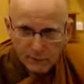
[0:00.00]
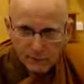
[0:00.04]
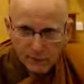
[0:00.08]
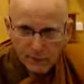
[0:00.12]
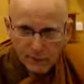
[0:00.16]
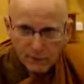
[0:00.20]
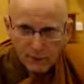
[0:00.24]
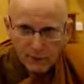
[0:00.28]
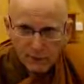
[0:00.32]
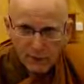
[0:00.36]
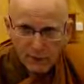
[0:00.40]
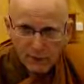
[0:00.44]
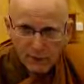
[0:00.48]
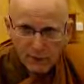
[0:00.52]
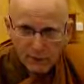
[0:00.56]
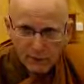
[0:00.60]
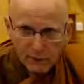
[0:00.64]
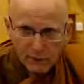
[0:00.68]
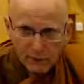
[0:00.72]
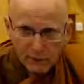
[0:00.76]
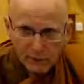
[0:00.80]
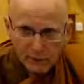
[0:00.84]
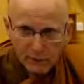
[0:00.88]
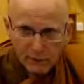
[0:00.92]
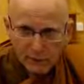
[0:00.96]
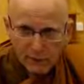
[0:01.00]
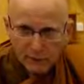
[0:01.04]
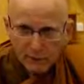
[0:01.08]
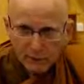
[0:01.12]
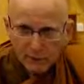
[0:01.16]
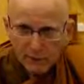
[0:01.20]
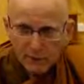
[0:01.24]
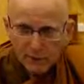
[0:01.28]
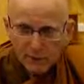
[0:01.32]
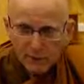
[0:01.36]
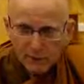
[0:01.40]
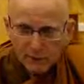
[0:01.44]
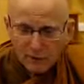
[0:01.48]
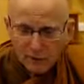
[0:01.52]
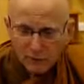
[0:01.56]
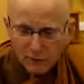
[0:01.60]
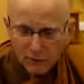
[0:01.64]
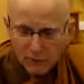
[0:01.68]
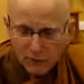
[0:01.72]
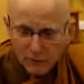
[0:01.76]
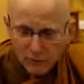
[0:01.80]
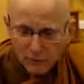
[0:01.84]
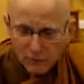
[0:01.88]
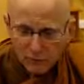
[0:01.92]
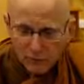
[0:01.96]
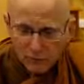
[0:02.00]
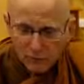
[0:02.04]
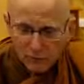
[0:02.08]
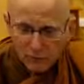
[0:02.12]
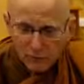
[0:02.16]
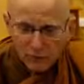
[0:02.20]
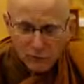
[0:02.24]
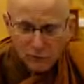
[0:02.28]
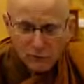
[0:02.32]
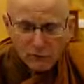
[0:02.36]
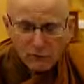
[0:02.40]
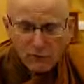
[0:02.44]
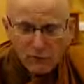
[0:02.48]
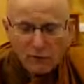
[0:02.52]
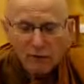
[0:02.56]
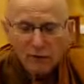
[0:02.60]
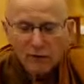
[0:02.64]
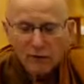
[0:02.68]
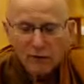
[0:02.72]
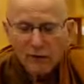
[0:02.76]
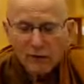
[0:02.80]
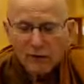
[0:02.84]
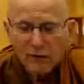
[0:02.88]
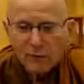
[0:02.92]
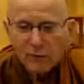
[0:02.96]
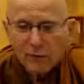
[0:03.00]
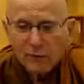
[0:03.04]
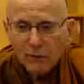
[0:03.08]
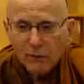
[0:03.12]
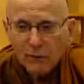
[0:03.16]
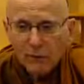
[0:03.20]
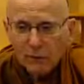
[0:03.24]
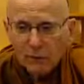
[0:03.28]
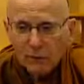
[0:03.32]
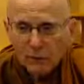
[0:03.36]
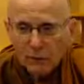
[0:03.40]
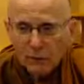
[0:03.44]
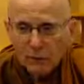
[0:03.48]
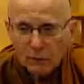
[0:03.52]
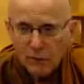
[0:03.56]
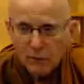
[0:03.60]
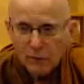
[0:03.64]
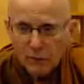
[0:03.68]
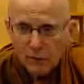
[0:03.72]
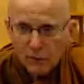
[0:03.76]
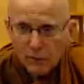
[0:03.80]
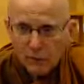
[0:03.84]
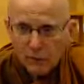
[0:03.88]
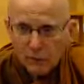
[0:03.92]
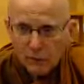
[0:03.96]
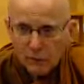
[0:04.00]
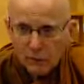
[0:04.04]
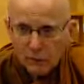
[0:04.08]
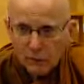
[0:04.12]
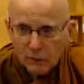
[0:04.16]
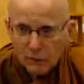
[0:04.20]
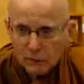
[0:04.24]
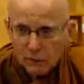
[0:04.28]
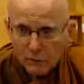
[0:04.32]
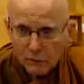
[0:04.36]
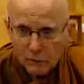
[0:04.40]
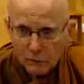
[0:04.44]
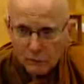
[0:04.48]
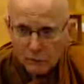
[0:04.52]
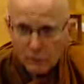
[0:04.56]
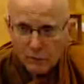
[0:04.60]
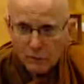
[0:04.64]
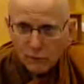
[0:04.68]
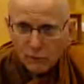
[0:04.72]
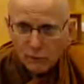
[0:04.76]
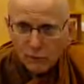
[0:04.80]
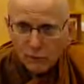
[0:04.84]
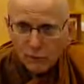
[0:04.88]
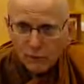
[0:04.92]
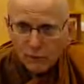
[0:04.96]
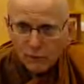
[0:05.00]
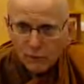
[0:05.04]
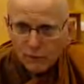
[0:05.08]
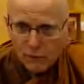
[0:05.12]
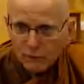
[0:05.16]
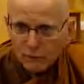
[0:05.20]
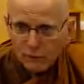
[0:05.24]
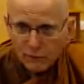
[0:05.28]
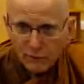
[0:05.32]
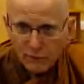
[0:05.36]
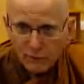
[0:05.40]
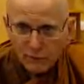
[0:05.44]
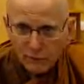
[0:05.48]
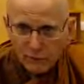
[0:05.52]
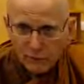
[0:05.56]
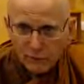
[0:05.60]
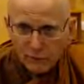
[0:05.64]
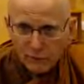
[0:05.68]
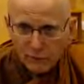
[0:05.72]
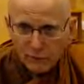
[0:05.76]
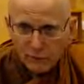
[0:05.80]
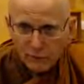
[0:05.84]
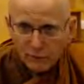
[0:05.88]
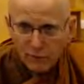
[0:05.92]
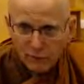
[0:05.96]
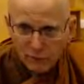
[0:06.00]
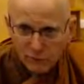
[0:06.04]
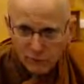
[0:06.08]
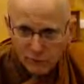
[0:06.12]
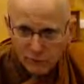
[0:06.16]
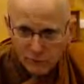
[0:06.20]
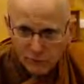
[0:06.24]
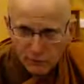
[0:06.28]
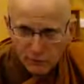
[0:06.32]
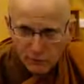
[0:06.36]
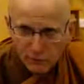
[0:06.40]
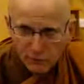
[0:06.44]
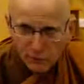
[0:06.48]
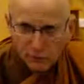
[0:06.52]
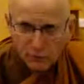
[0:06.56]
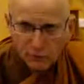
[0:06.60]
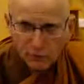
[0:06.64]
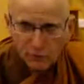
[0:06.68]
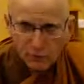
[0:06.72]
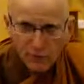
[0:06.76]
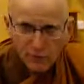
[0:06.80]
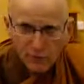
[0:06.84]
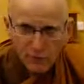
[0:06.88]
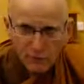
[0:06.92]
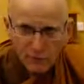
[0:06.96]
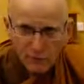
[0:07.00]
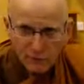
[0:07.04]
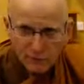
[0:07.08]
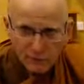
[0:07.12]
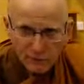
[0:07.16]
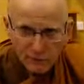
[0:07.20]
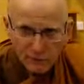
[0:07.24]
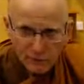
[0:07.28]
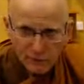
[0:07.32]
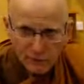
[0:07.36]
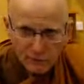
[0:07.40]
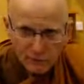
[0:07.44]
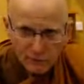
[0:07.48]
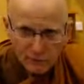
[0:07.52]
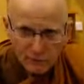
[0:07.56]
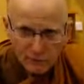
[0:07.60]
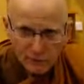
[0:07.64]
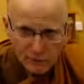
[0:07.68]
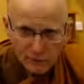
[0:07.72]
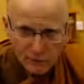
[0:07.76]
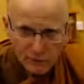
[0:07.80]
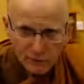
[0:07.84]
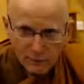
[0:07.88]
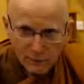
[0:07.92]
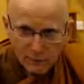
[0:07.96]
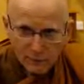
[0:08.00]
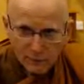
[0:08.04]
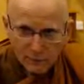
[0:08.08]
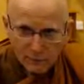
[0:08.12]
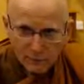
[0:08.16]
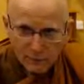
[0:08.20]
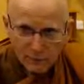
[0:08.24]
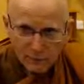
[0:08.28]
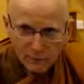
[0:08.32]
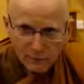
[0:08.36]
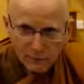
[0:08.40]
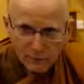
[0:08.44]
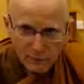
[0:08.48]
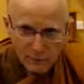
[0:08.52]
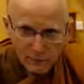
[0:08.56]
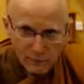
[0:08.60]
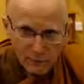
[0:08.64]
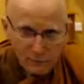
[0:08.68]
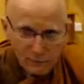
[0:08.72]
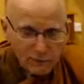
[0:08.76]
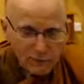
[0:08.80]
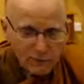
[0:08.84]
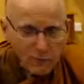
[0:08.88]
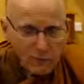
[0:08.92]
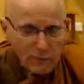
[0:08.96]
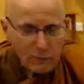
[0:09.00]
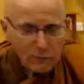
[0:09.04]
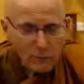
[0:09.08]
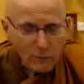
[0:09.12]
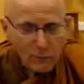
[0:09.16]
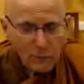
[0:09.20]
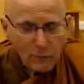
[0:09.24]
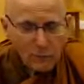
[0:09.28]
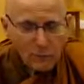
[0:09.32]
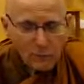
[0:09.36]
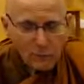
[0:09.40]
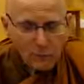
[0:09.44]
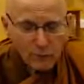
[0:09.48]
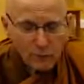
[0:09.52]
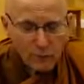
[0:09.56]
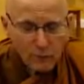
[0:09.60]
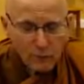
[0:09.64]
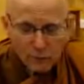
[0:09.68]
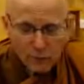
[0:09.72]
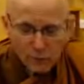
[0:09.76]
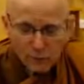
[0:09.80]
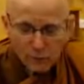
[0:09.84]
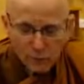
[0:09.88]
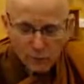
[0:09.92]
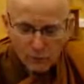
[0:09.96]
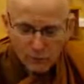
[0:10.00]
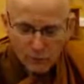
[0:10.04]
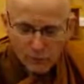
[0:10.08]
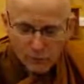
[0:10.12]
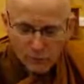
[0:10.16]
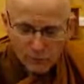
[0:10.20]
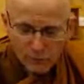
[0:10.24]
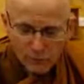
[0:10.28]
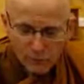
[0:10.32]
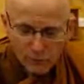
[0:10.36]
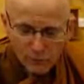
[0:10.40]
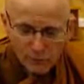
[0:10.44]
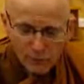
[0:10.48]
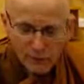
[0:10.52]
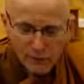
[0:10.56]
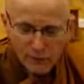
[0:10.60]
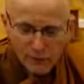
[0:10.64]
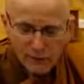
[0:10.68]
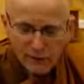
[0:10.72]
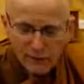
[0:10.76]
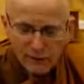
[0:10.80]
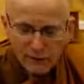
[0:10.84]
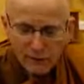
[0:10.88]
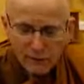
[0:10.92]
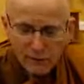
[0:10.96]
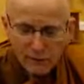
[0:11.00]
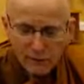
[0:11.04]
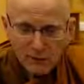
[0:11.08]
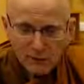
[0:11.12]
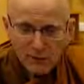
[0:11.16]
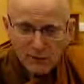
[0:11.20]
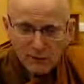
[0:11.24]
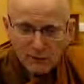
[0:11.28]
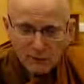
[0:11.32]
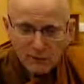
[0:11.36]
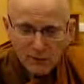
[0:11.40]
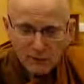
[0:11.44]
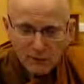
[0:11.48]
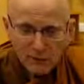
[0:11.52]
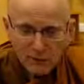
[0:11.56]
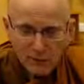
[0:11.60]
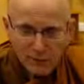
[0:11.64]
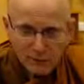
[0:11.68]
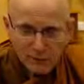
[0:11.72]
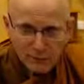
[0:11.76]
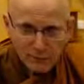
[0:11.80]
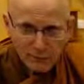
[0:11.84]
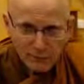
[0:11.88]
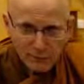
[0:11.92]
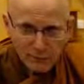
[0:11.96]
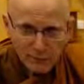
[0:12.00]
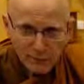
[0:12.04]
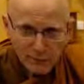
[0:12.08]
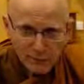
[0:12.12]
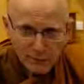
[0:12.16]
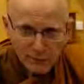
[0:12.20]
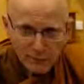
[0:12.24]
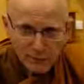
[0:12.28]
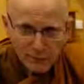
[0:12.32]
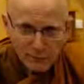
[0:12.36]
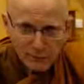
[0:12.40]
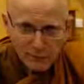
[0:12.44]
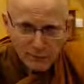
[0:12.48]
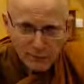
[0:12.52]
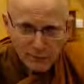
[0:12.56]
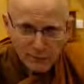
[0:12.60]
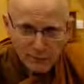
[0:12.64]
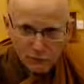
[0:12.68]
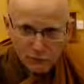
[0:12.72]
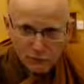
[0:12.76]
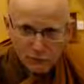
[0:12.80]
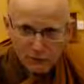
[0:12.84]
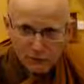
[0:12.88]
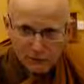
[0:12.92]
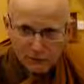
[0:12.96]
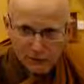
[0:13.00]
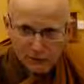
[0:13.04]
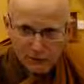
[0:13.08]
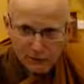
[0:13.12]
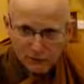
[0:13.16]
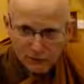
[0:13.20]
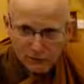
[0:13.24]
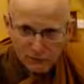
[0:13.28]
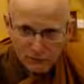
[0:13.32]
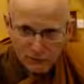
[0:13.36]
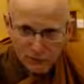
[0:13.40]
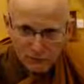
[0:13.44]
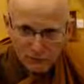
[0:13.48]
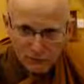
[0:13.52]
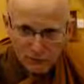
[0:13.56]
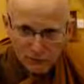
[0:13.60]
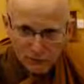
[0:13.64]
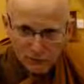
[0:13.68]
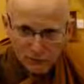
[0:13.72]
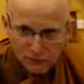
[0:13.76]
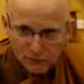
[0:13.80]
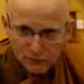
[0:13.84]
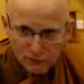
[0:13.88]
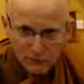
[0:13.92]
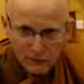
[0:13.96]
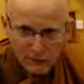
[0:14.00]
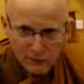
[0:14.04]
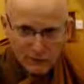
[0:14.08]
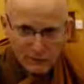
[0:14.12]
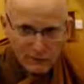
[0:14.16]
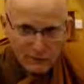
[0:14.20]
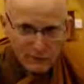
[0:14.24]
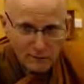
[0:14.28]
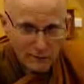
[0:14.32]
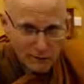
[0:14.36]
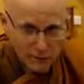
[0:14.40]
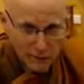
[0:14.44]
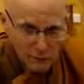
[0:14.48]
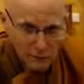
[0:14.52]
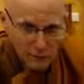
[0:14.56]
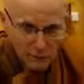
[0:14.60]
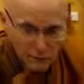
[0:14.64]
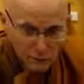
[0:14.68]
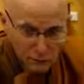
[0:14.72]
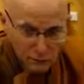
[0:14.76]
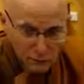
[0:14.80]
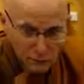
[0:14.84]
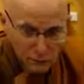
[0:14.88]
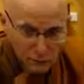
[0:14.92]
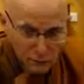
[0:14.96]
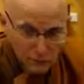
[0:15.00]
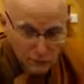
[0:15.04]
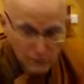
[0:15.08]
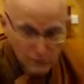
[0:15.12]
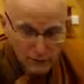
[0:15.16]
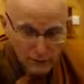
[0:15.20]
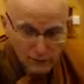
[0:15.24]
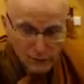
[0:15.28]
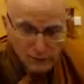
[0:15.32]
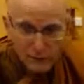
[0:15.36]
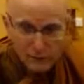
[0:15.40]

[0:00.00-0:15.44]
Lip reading: And we can have the aspiration to develop more good qualities of the spiritual friend, to develop more and more of this feeling we have developed during the meditation, be it joy,